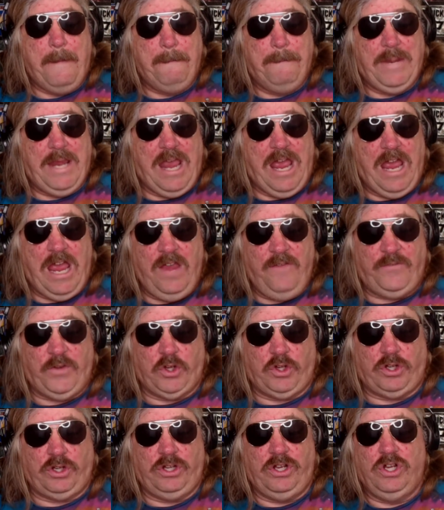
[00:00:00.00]

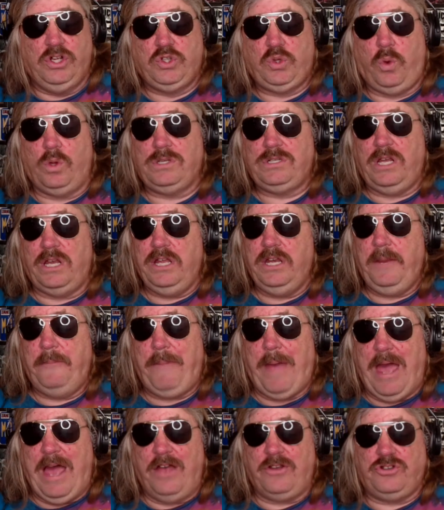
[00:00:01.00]
behavior towards lady
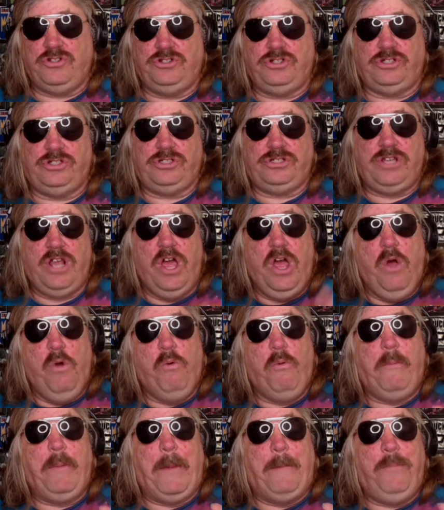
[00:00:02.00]
passengers
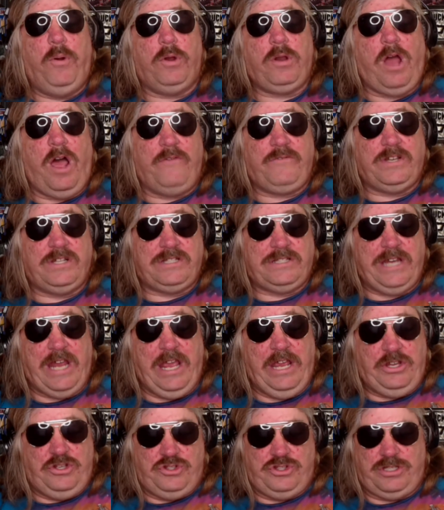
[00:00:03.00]
will be put off the
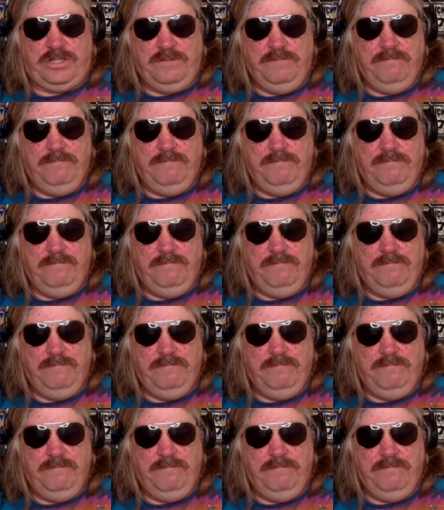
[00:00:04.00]
stage.